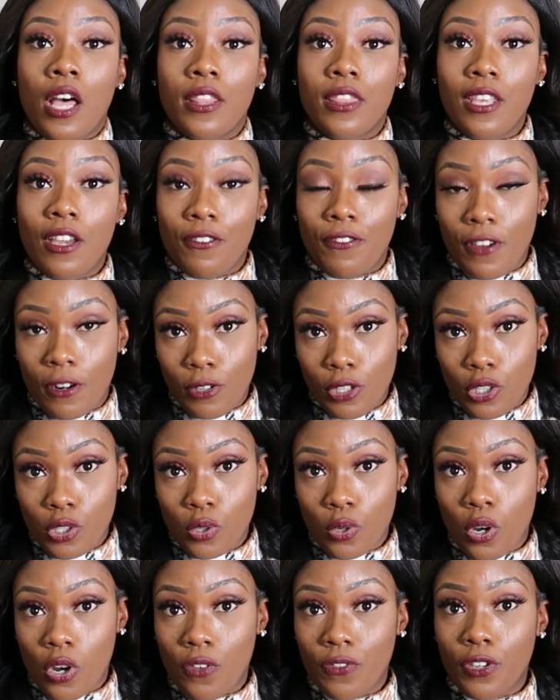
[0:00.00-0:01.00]
They're very
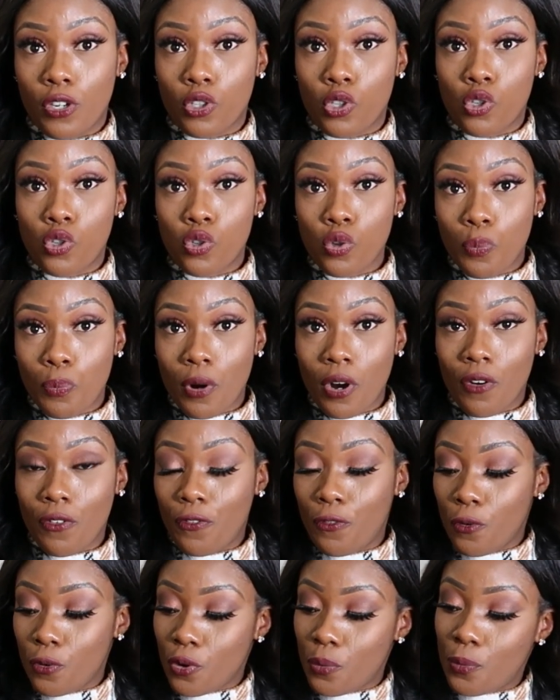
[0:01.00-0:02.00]
soft, they're super
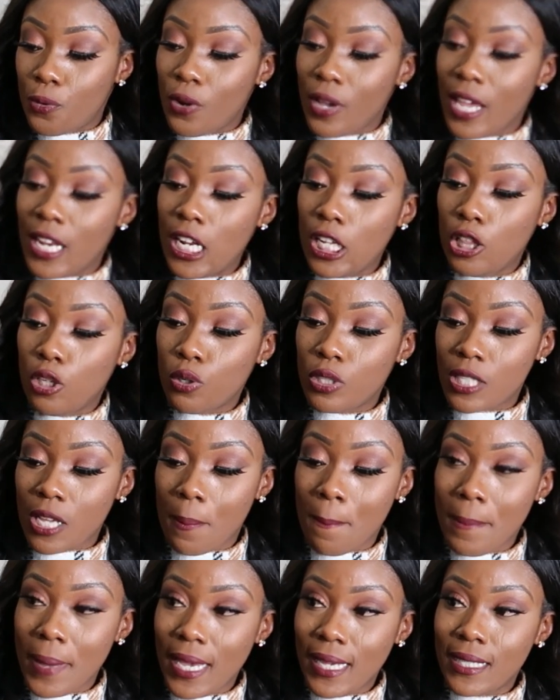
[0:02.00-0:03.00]
affordable, and it looks
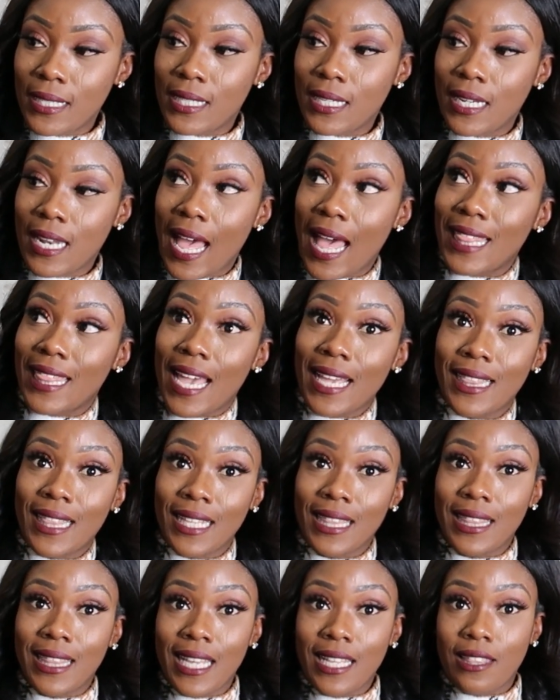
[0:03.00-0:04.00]
amazing. I like
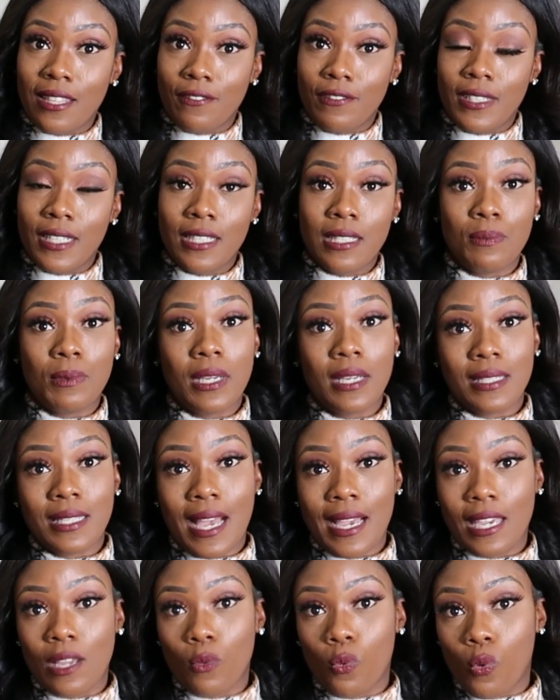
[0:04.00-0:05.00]
the length of this because
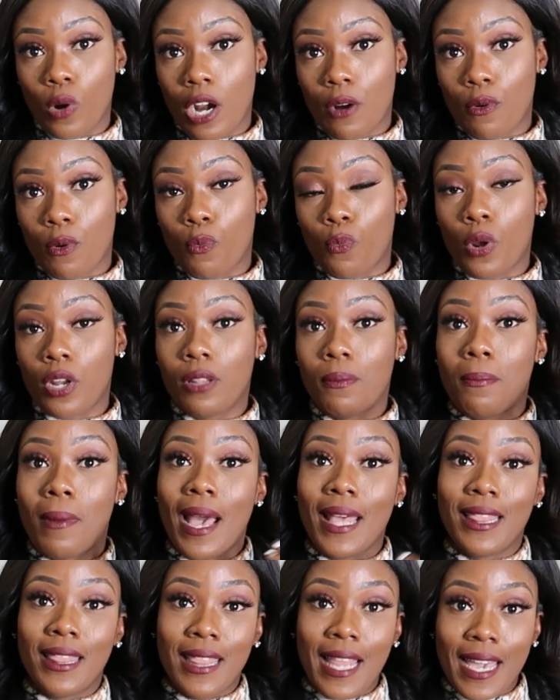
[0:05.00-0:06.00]
I can wear it with
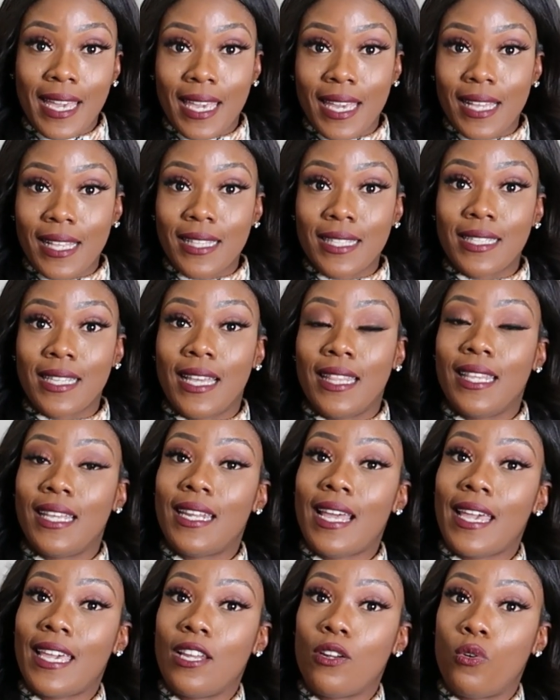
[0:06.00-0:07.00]
my leggings, and
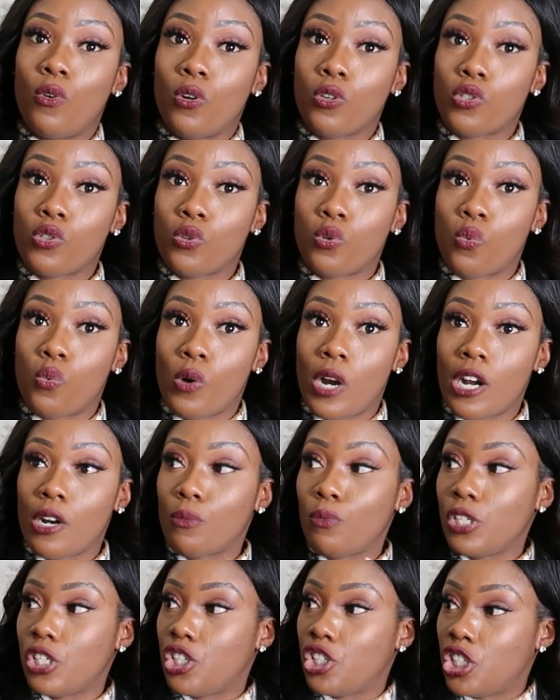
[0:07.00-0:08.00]
then I can also
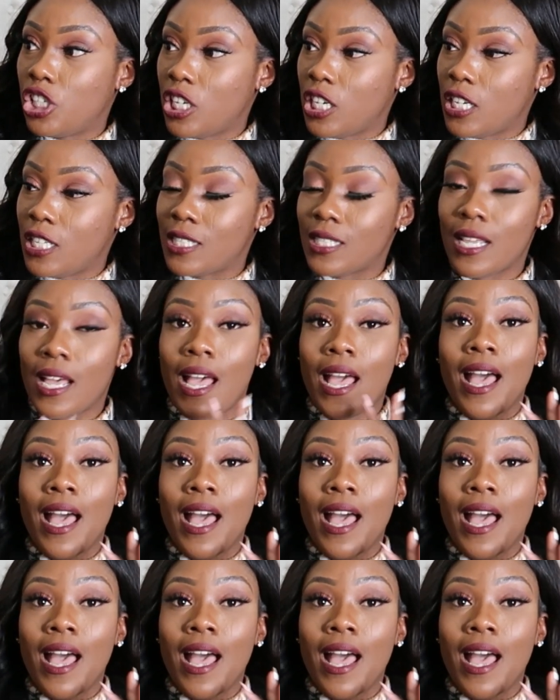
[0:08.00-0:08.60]
wear it with jeans.